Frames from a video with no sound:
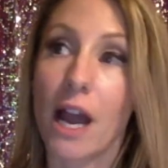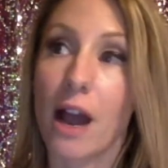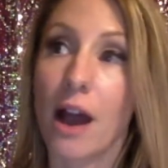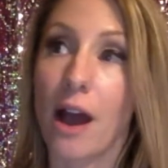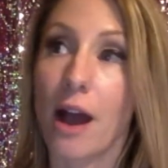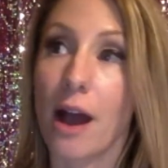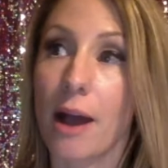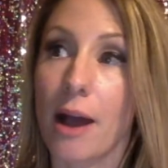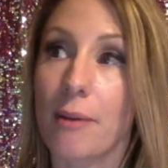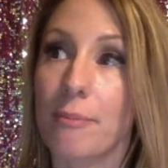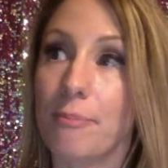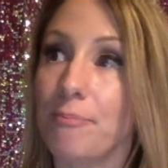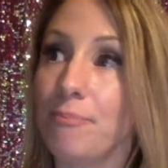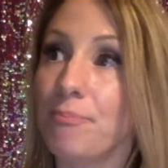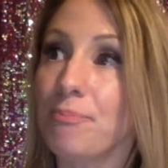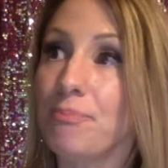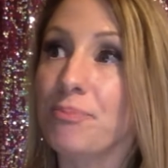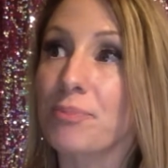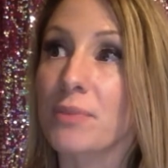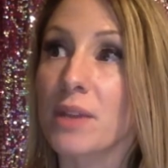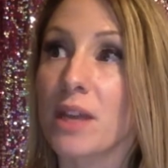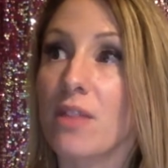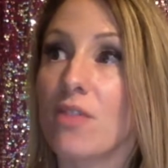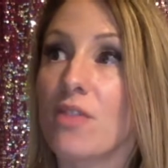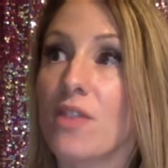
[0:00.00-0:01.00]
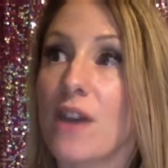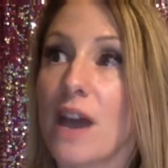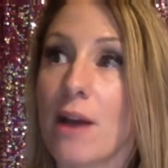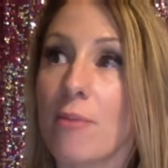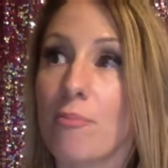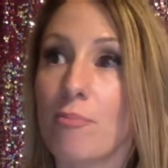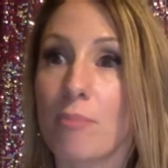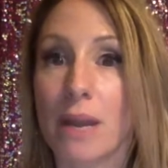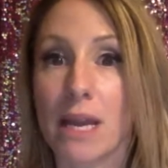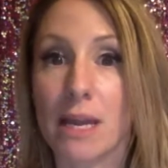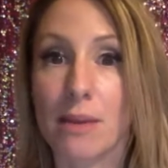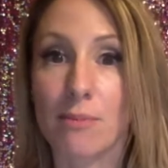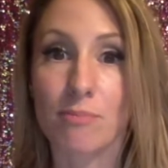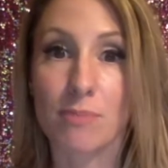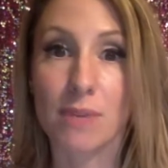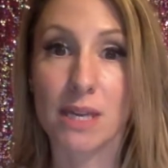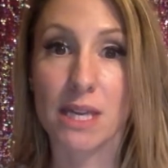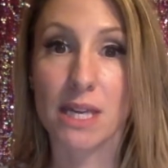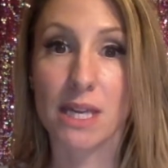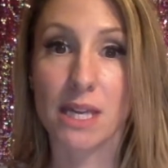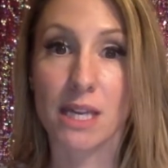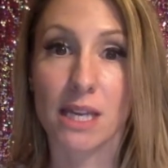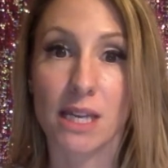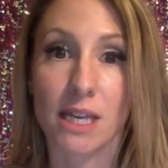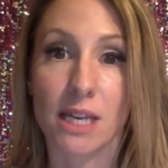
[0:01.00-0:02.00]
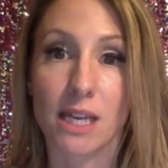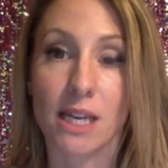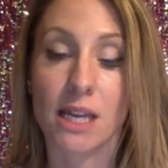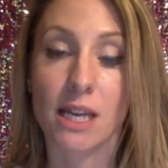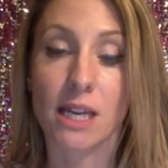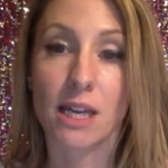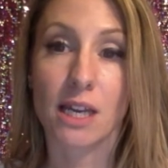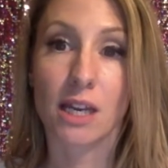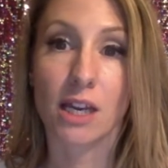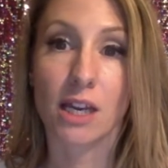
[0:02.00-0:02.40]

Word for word: Um, that might mean